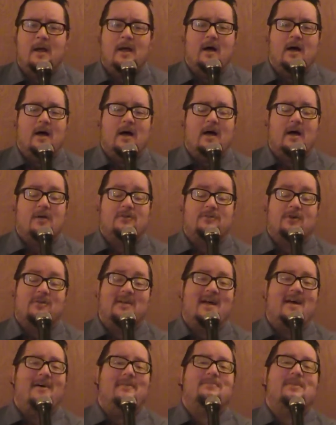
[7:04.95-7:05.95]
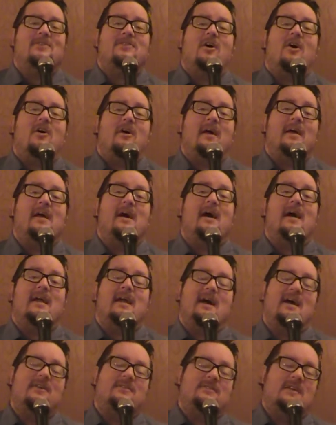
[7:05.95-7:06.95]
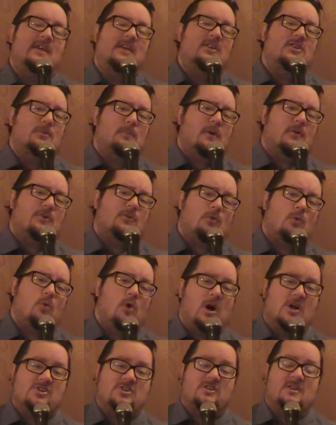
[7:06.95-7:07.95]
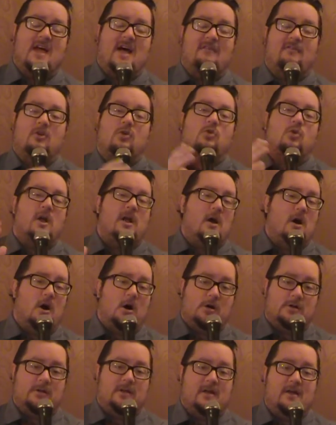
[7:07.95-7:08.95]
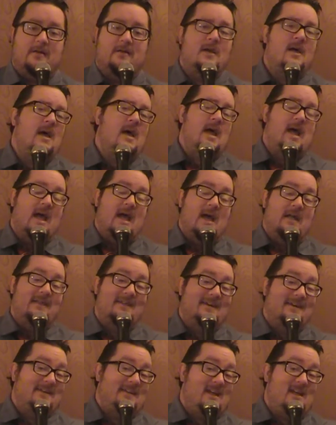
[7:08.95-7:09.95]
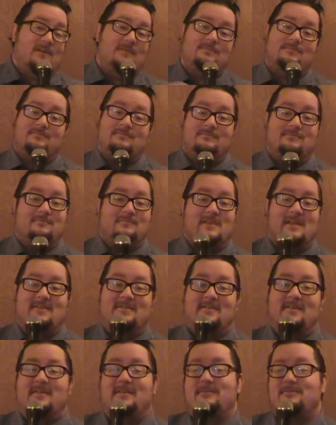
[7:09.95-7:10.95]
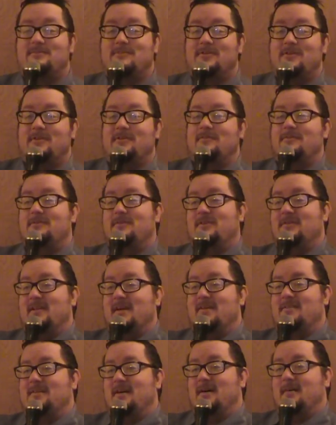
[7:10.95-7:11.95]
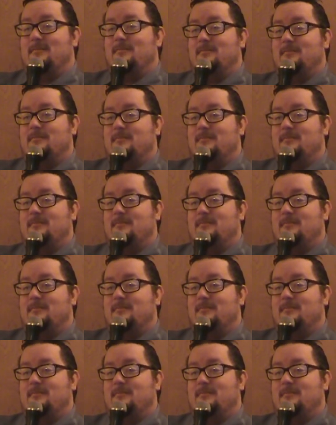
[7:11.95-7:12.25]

Uh, so yeah, that's all I got, guys. Thank you so much for watching. Have a great holiday, and uh, yeah, that's it. So until next time.